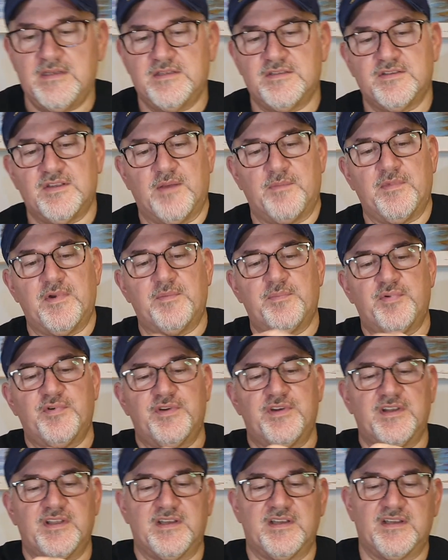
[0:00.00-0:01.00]
So I'm gonna
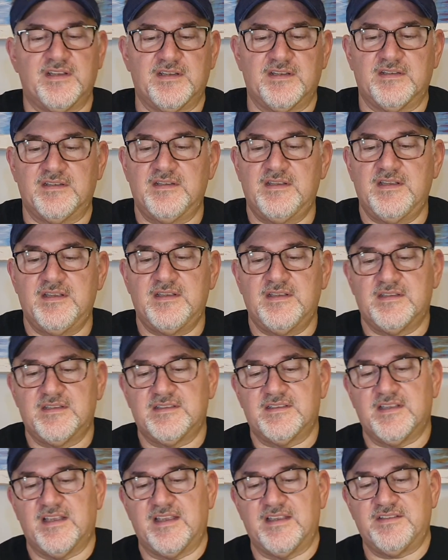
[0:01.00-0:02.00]
put a
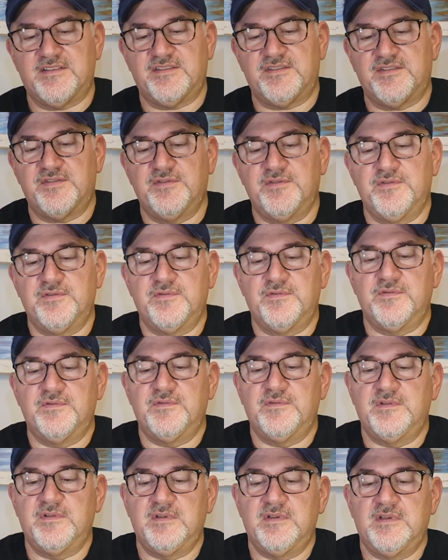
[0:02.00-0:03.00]
size
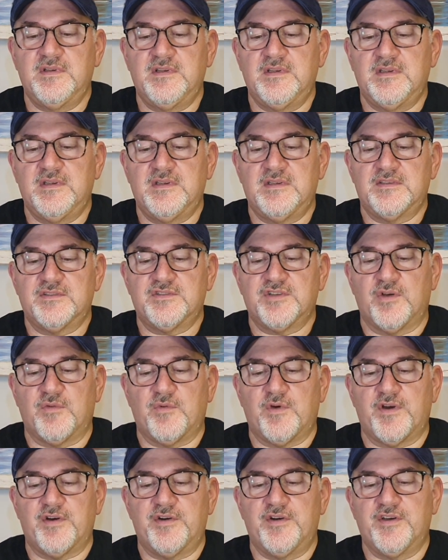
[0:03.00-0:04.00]
2
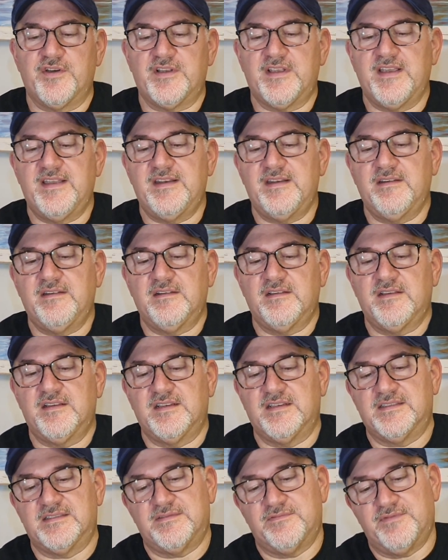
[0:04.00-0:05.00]
saltwater hook in
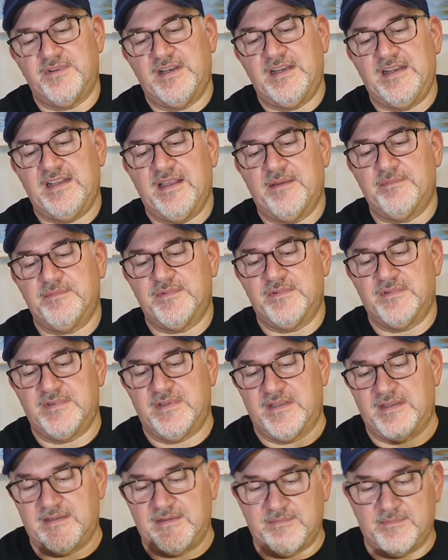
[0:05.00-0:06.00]
because really
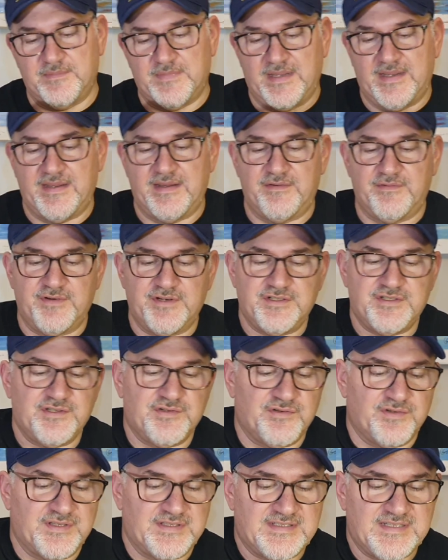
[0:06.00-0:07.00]
my
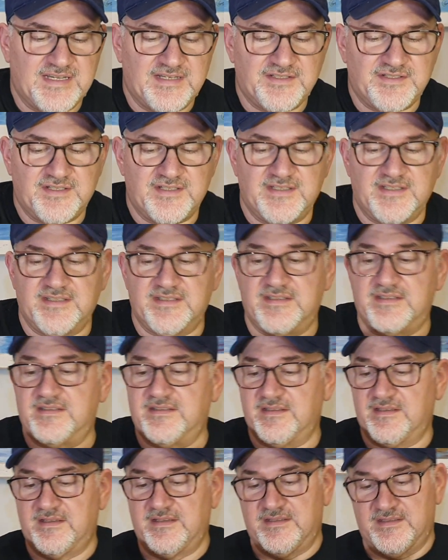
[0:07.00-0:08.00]
original intention is
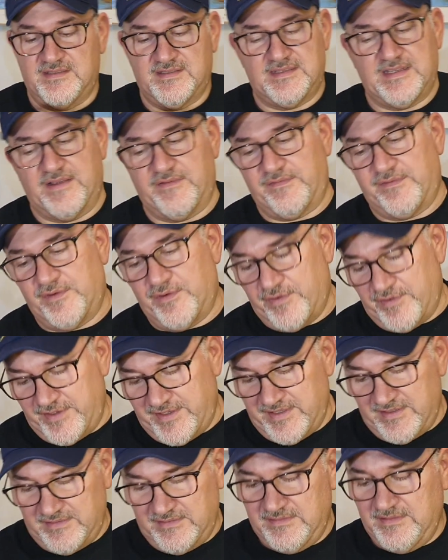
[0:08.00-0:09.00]
South
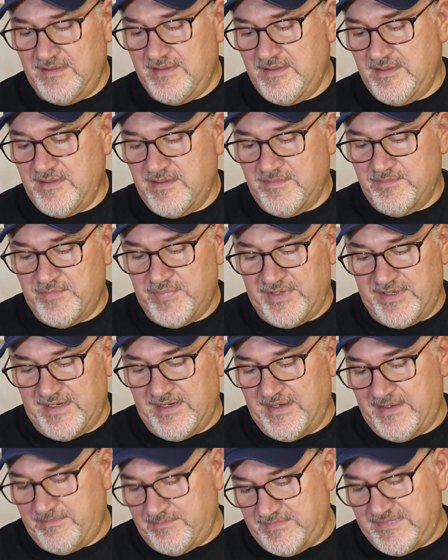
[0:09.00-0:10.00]
Florida, but
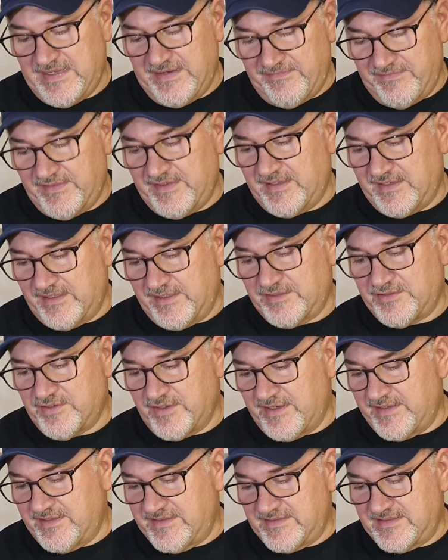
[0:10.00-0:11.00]
I'm definitely gonna
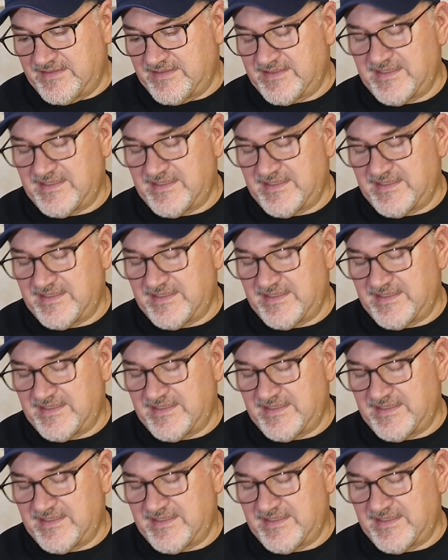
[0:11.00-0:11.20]
try this in